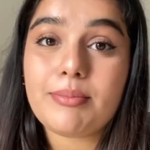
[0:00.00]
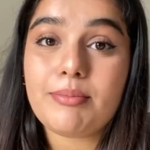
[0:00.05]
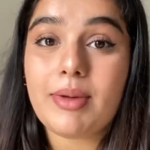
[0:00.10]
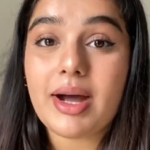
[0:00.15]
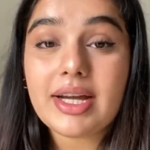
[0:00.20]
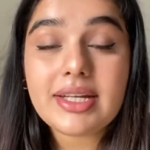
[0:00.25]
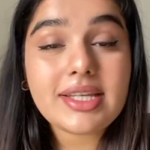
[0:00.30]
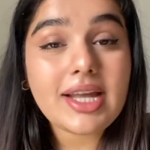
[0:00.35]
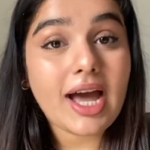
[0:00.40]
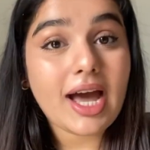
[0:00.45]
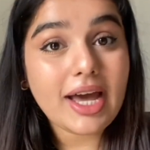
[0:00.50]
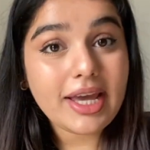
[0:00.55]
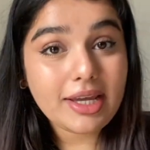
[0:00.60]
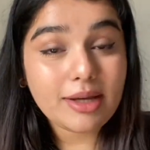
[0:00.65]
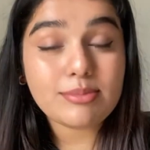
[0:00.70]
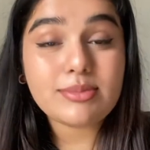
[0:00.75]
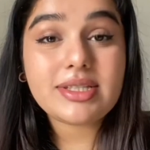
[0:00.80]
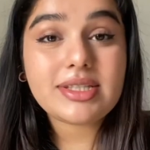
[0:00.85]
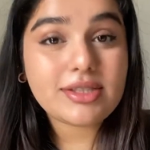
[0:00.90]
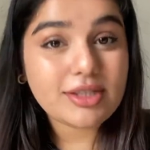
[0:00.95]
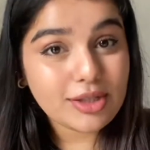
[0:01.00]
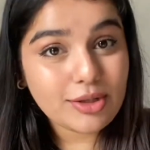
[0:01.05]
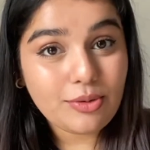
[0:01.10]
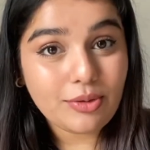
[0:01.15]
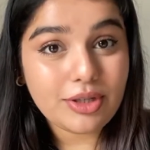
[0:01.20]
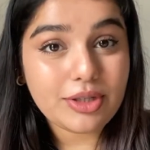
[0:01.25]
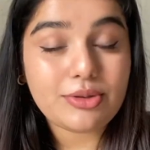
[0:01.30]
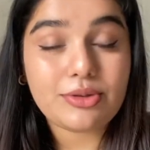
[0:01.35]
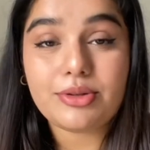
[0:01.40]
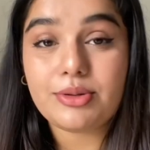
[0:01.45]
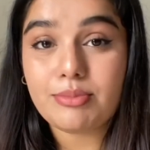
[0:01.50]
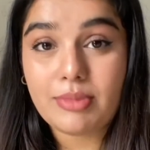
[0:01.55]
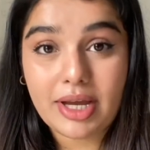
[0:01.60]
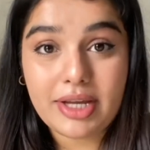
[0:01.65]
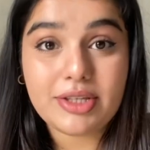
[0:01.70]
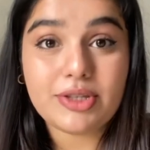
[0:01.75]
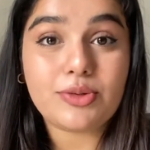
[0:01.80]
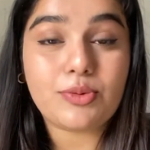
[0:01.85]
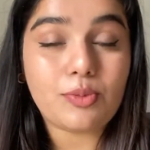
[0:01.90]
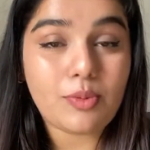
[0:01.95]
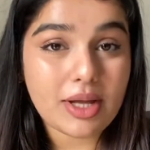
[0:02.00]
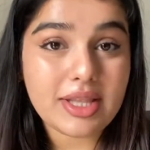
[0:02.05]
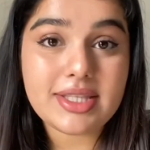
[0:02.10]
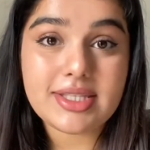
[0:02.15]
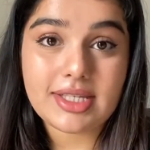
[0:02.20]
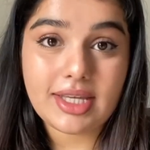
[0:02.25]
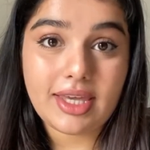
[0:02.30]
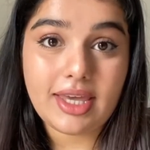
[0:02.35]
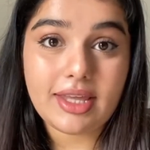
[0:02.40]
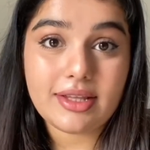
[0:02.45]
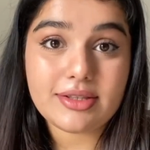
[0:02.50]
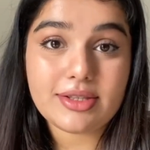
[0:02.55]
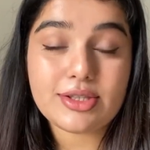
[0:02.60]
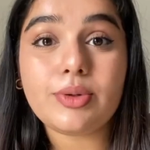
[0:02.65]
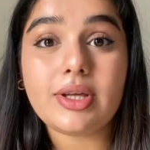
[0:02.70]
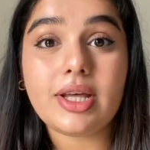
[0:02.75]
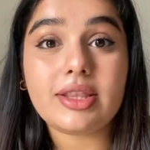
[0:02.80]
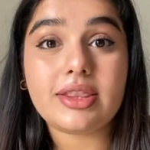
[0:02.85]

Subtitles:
but I am still going to remind you once again.